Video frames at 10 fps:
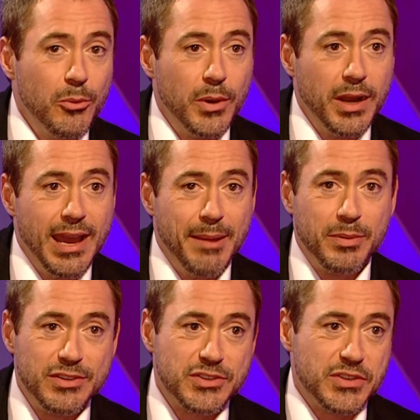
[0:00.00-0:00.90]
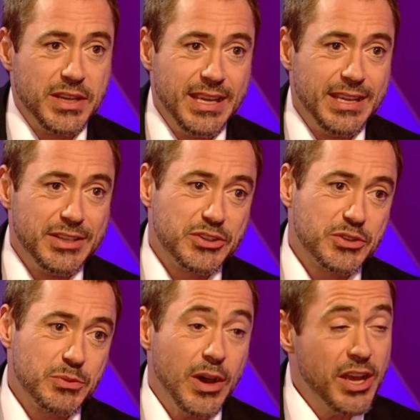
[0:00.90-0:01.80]
What happens
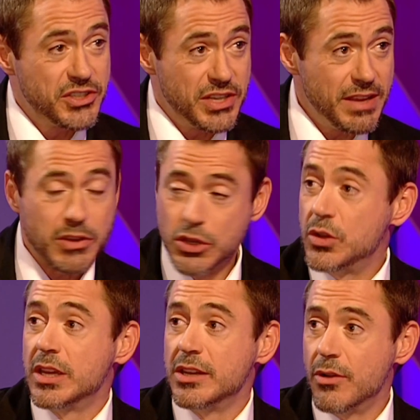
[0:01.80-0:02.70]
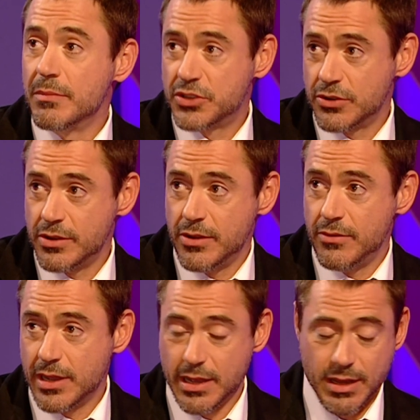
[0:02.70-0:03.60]
is, well, Steve Coogan, who I'm sure
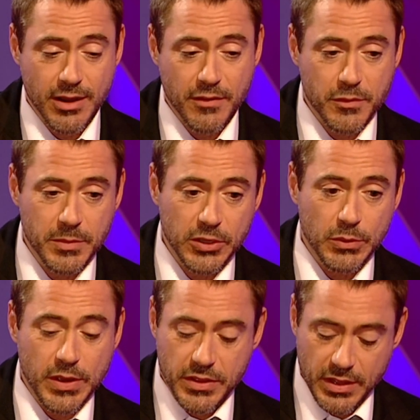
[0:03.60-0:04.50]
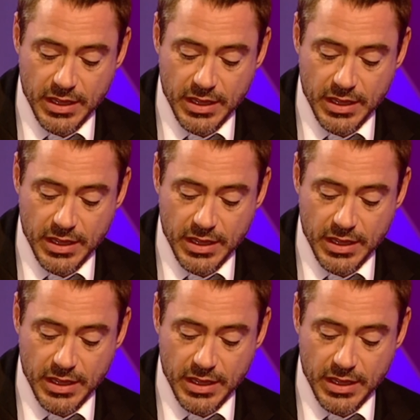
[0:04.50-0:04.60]
you are familiar with,